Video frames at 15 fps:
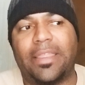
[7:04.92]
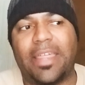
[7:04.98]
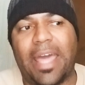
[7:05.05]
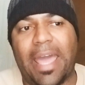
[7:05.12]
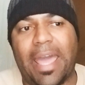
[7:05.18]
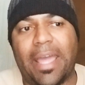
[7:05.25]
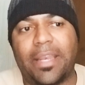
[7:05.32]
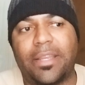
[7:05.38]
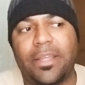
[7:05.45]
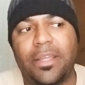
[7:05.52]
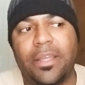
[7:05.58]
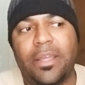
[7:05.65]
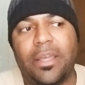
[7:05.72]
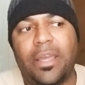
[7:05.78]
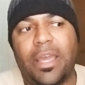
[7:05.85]
that
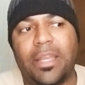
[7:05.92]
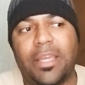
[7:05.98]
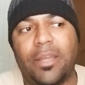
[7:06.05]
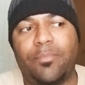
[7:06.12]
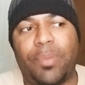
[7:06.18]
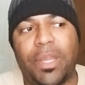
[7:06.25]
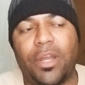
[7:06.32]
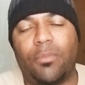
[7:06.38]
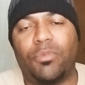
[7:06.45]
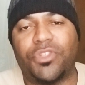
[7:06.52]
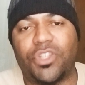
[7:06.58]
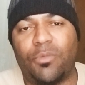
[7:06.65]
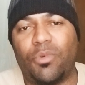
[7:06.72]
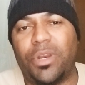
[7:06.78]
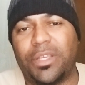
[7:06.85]
and get beat up with
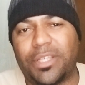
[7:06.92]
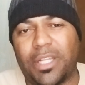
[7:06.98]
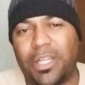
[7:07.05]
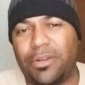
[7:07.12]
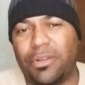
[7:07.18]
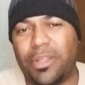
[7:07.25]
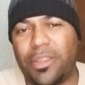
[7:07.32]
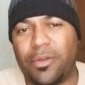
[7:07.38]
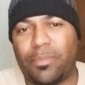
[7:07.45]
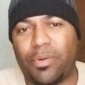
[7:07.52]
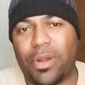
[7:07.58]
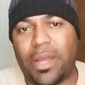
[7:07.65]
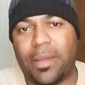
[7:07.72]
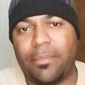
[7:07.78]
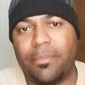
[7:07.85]
someone that's clearly in their
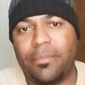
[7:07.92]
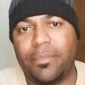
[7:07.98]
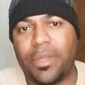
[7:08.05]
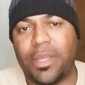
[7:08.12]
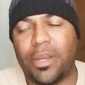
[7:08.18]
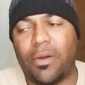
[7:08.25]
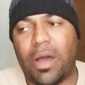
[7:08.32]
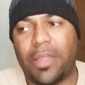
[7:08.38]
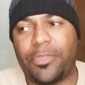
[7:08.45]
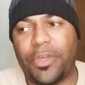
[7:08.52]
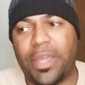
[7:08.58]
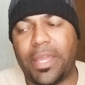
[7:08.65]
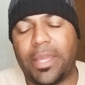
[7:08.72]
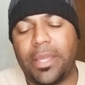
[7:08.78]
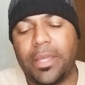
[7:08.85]
prime. You know, I
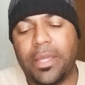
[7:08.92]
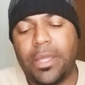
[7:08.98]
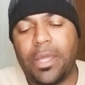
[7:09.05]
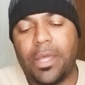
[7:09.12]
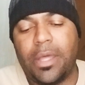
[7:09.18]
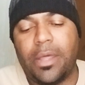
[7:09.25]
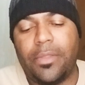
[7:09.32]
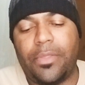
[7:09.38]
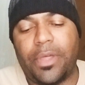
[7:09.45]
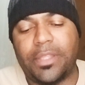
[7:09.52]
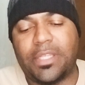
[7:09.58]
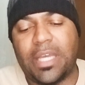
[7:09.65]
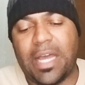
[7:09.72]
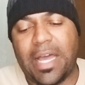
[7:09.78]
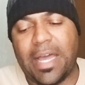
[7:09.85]
think the
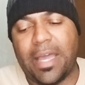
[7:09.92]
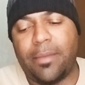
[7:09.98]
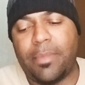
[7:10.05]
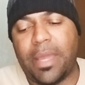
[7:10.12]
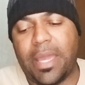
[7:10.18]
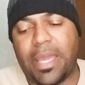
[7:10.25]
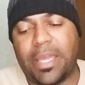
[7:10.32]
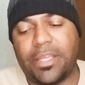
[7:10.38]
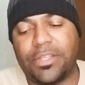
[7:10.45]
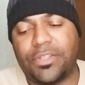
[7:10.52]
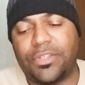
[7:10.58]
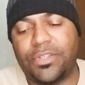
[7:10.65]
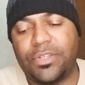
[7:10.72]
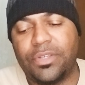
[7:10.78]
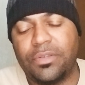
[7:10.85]
time
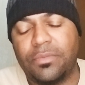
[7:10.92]
has